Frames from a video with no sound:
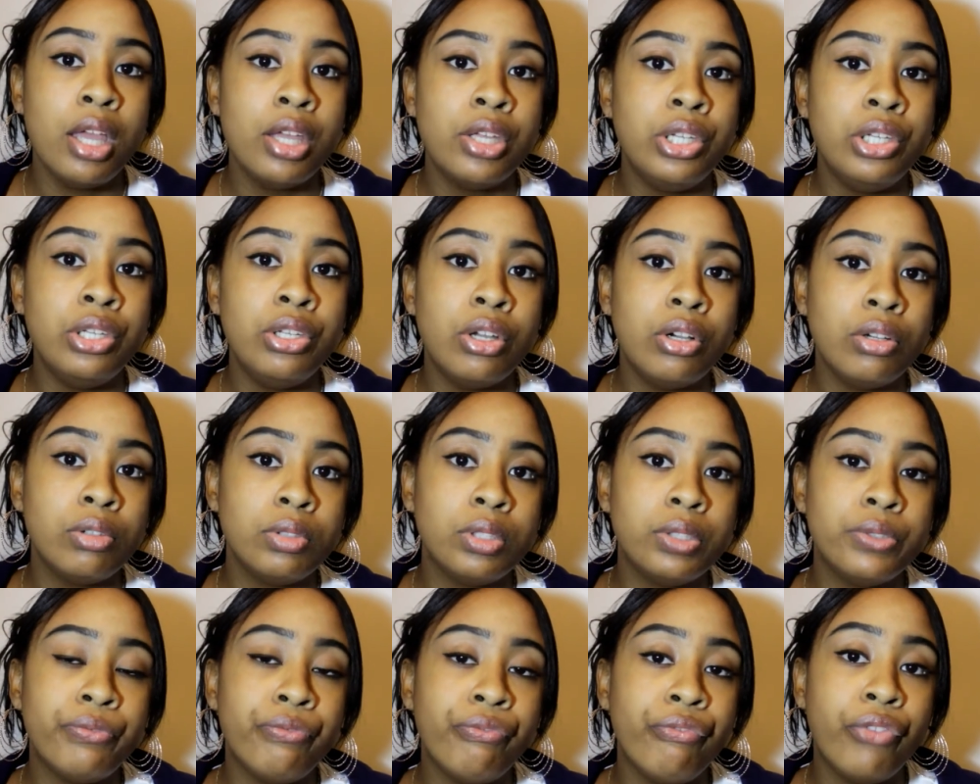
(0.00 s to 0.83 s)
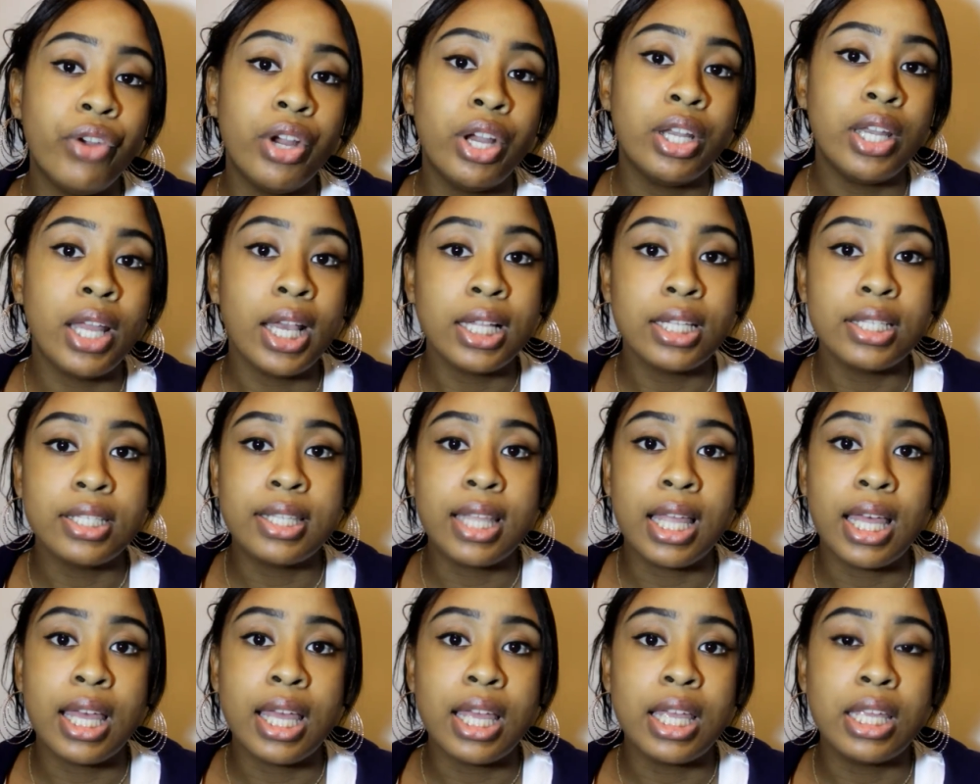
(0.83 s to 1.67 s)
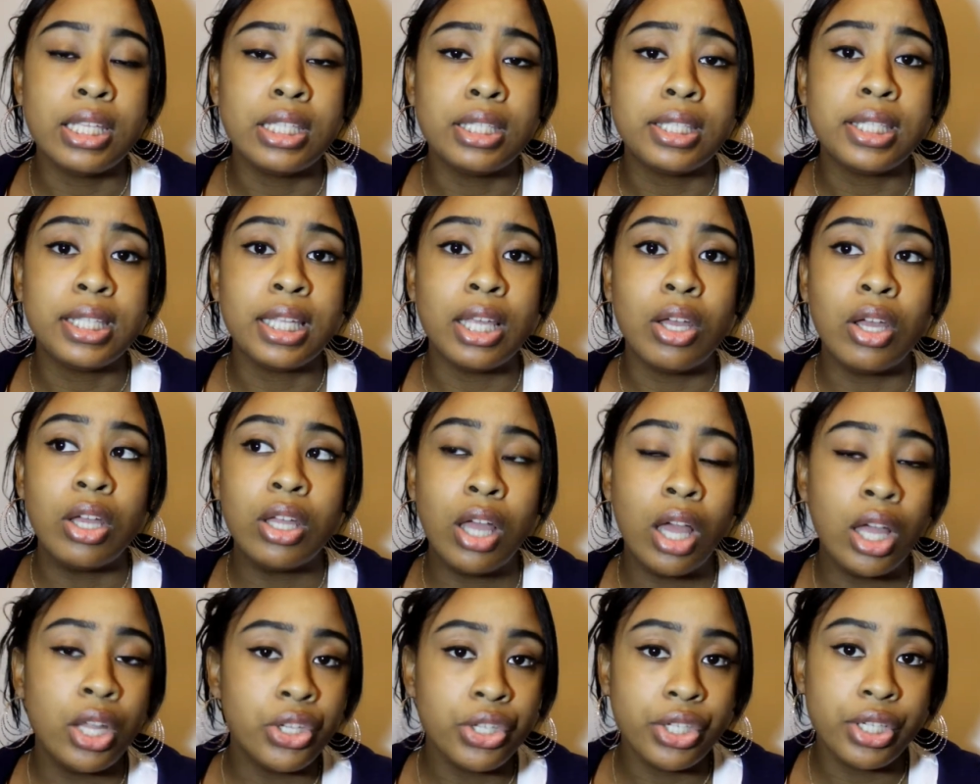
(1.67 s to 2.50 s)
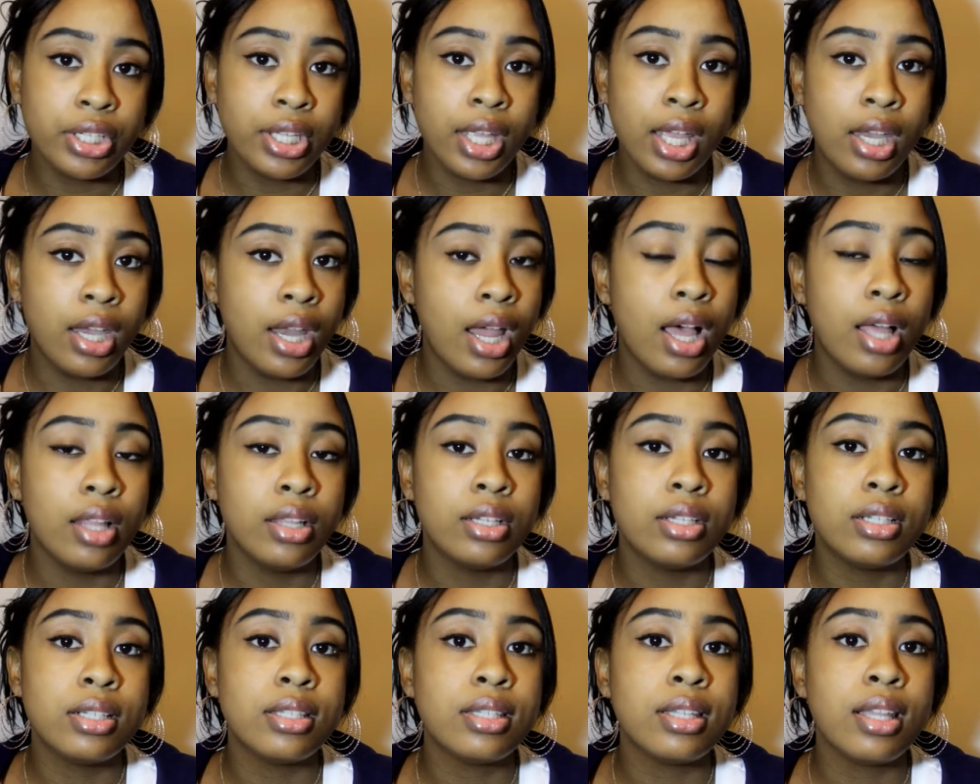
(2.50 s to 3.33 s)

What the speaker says: you know, for a necklace that is under $10.